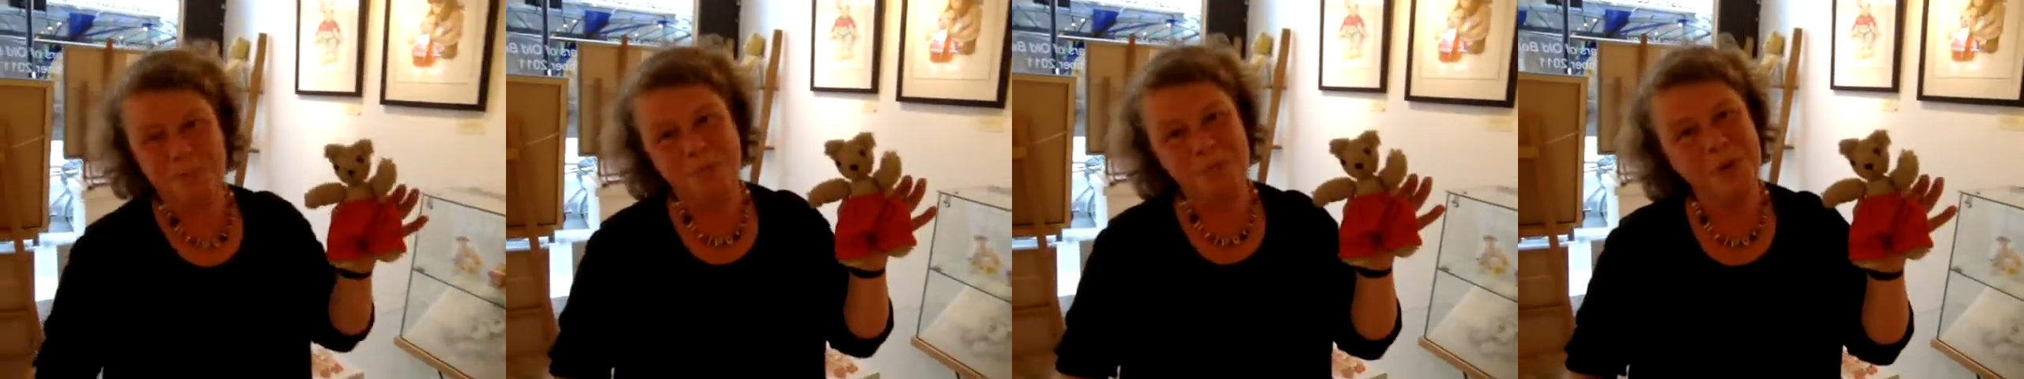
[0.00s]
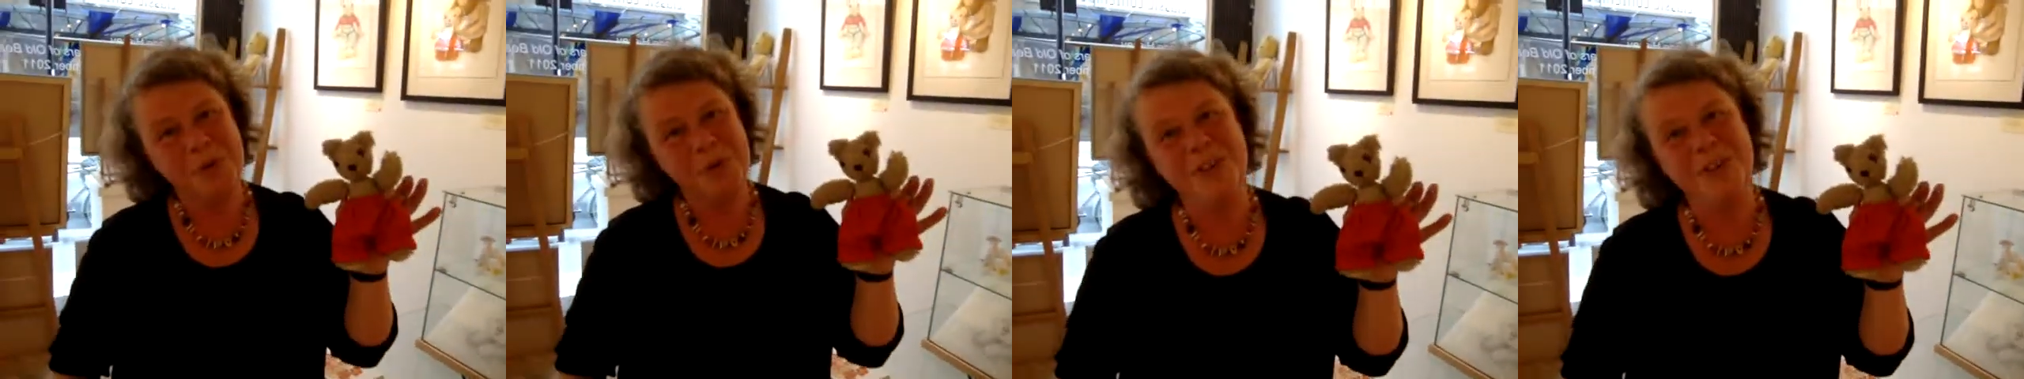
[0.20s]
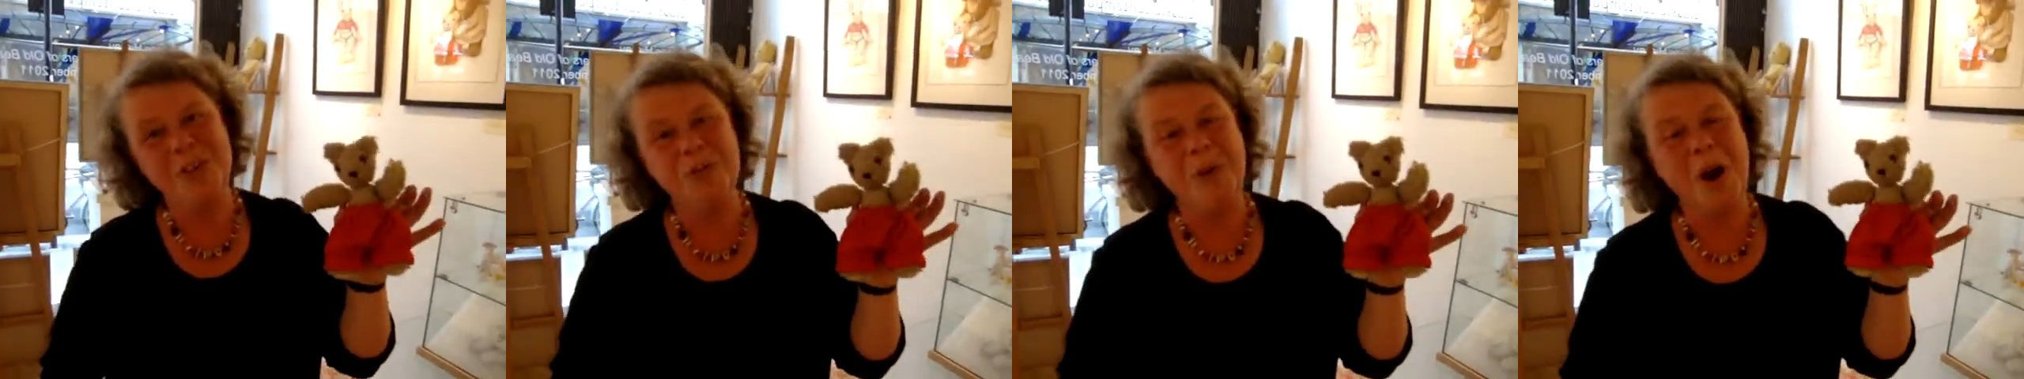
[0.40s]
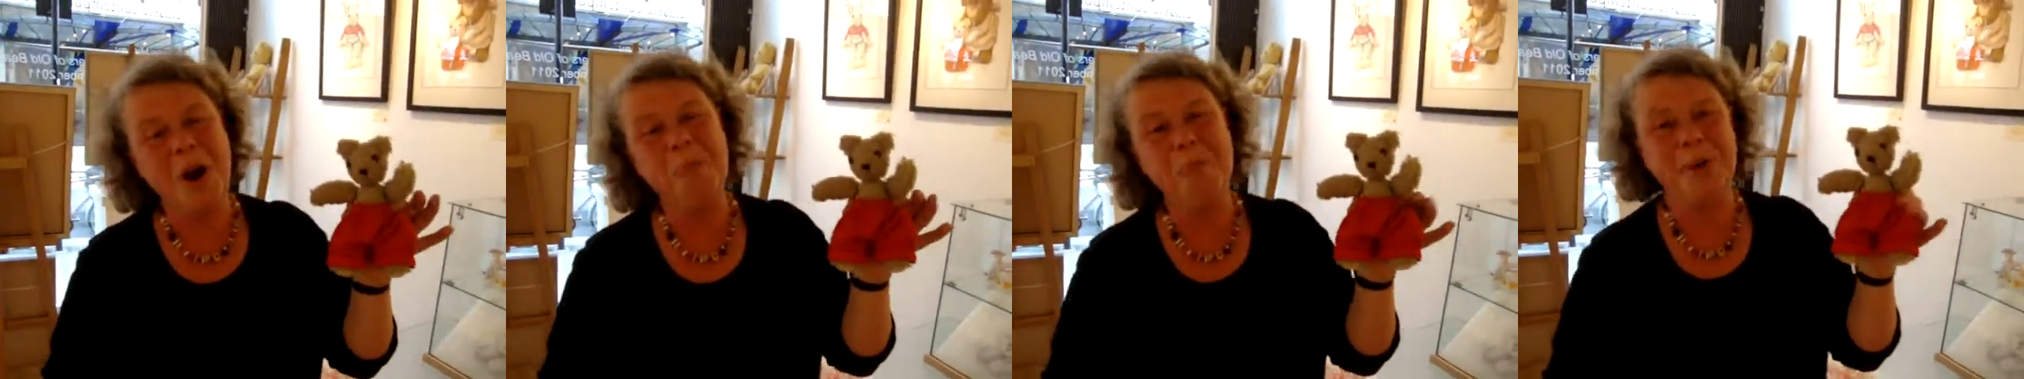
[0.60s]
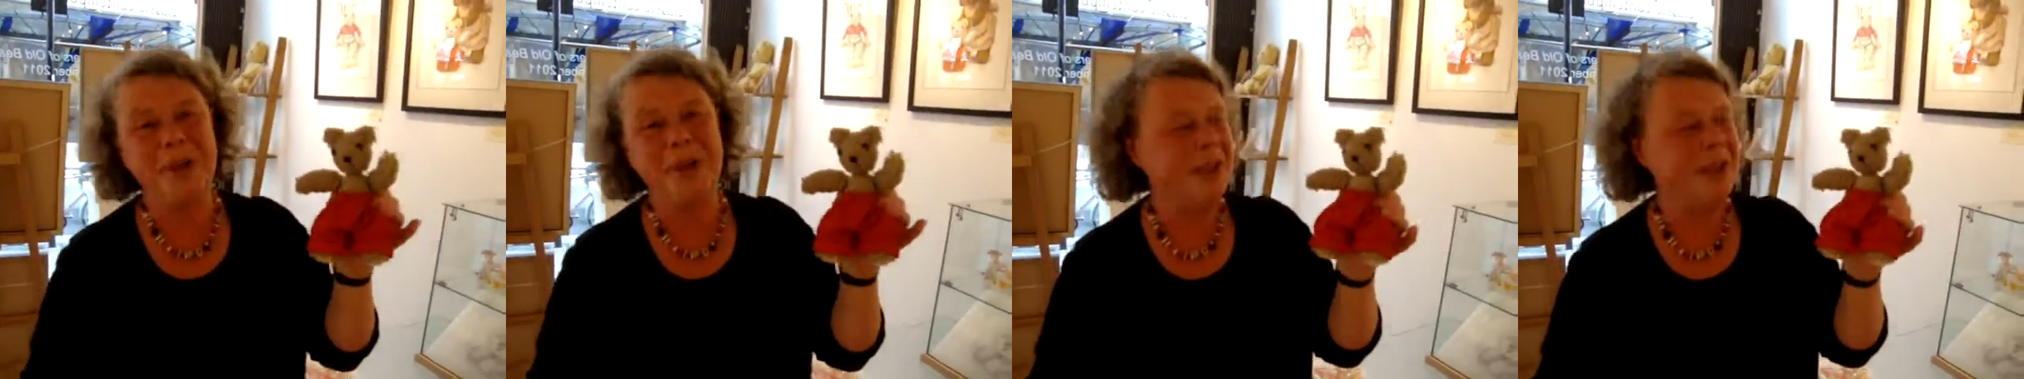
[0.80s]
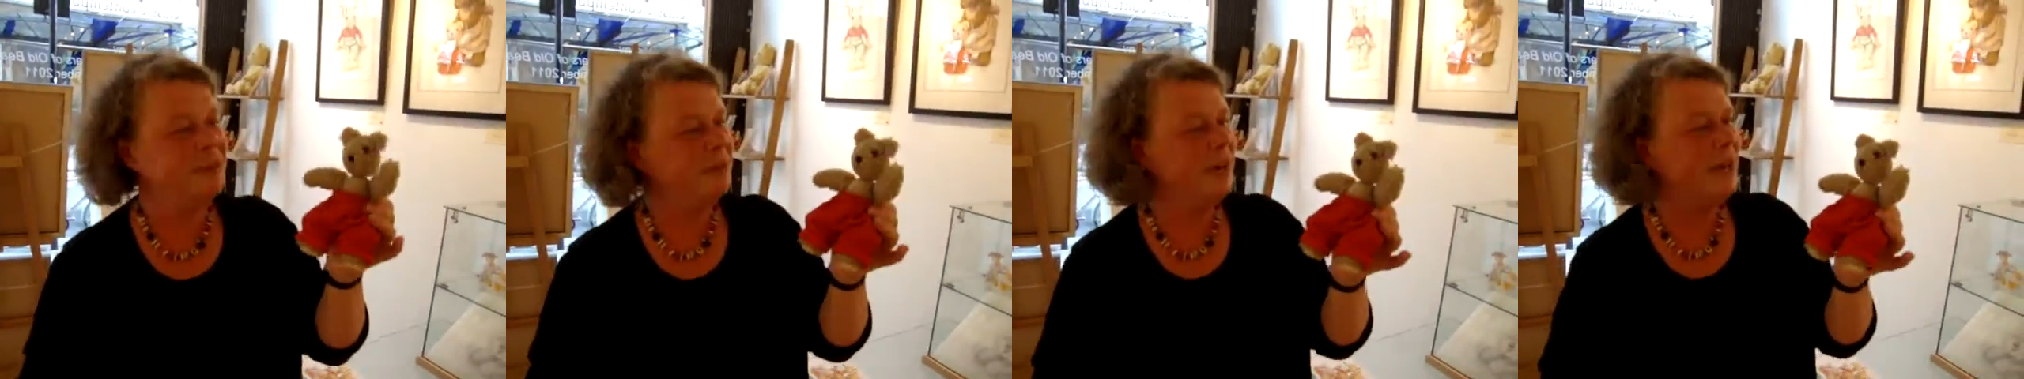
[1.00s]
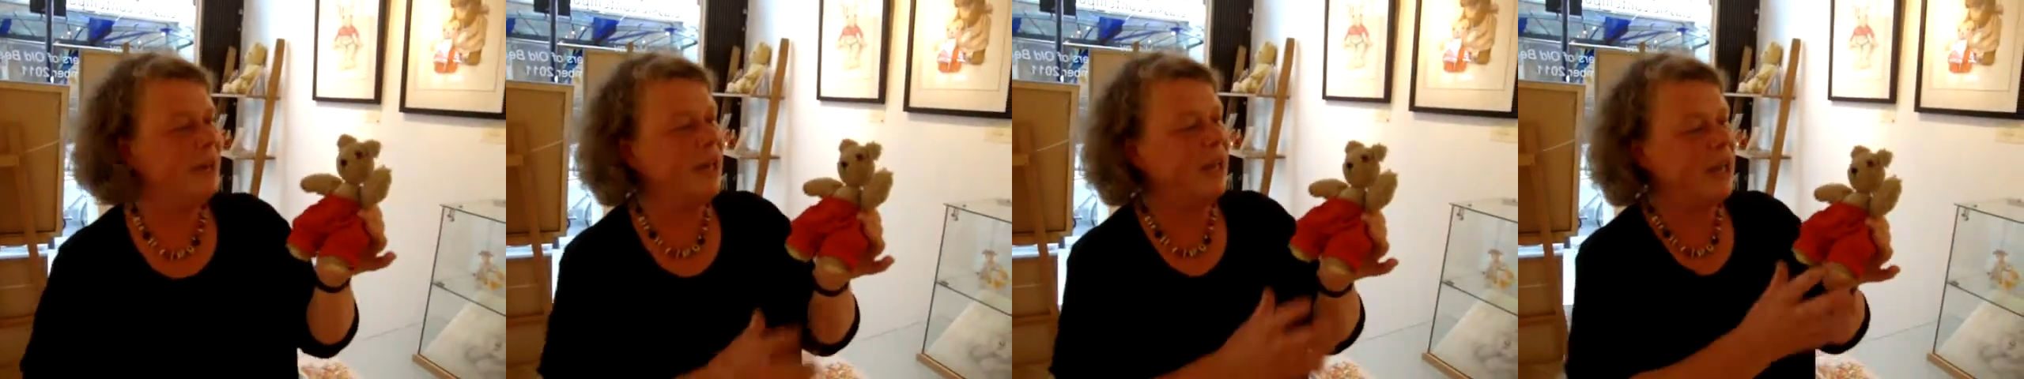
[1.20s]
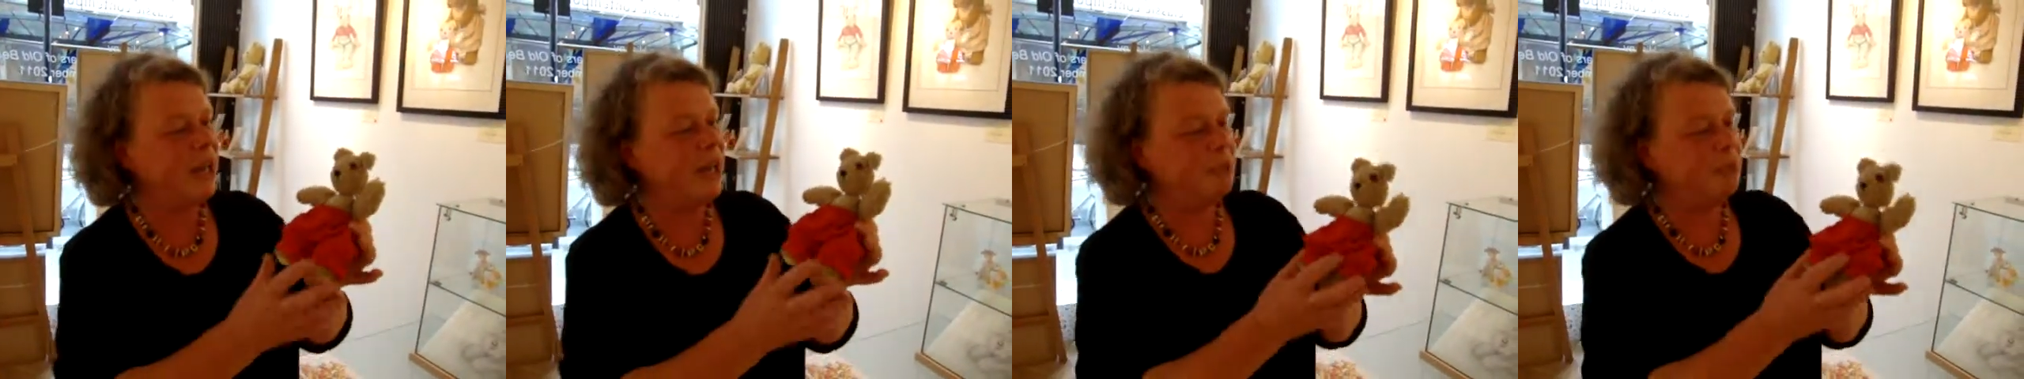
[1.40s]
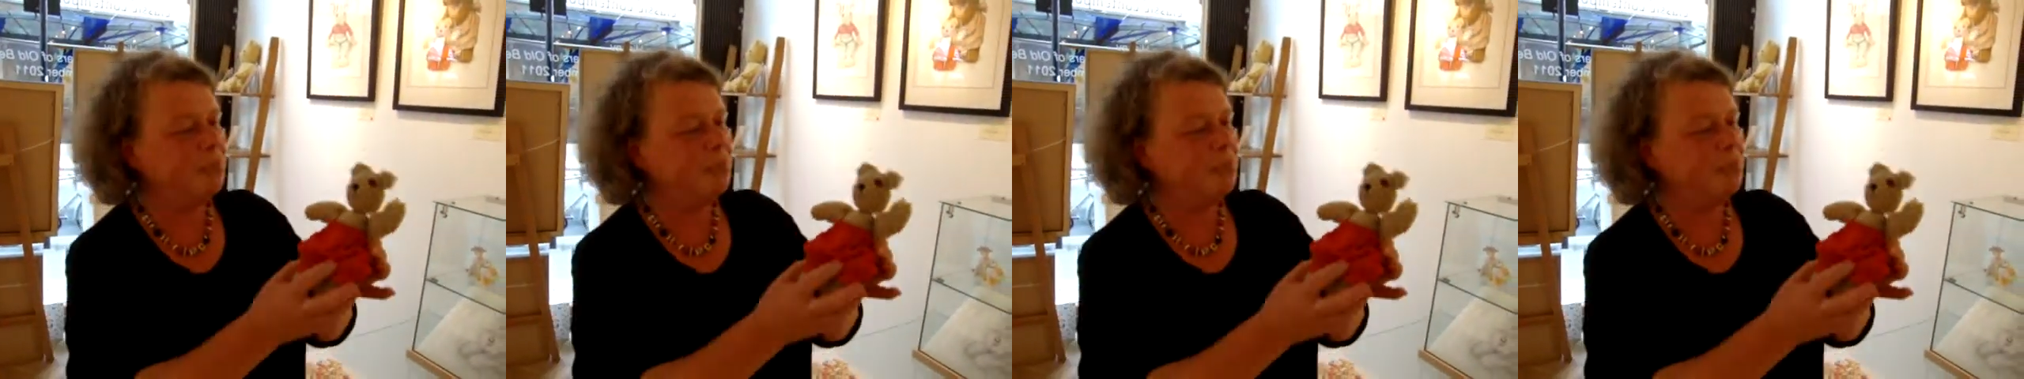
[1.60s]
pretty grubby really,